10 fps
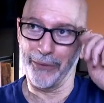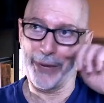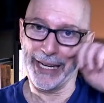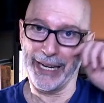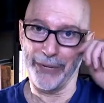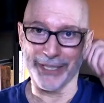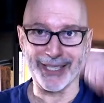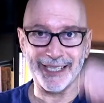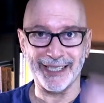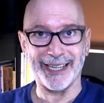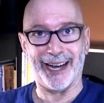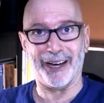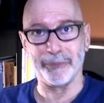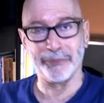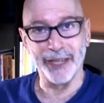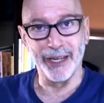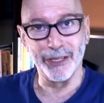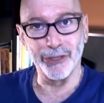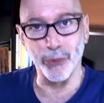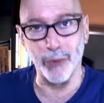when he would sit down
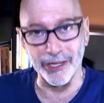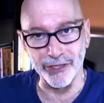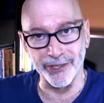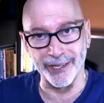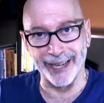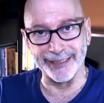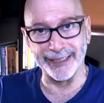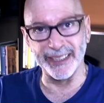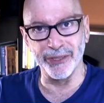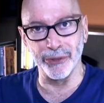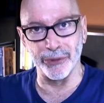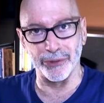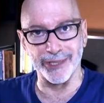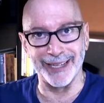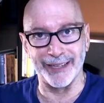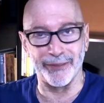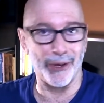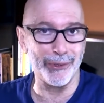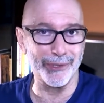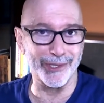to watch the nightly news. And in
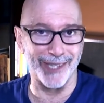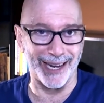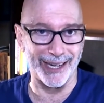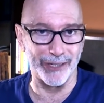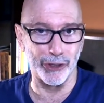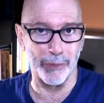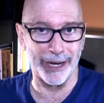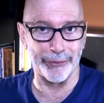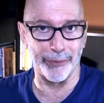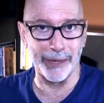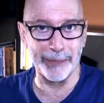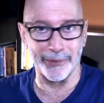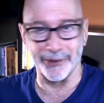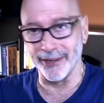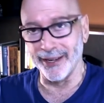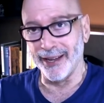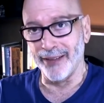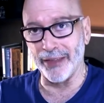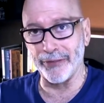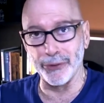those days, you might remember
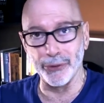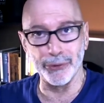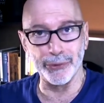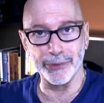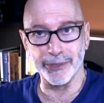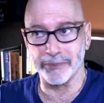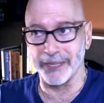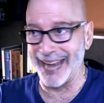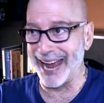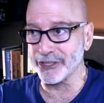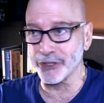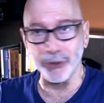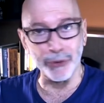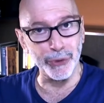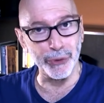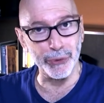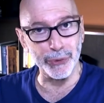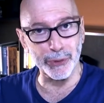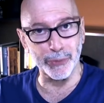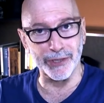that the news, the national
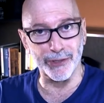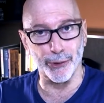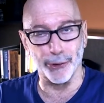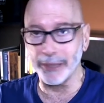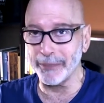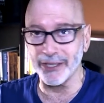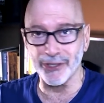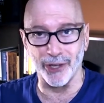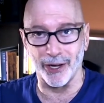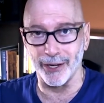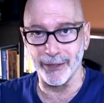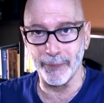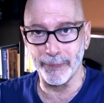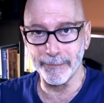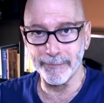news, was 30 minutes long,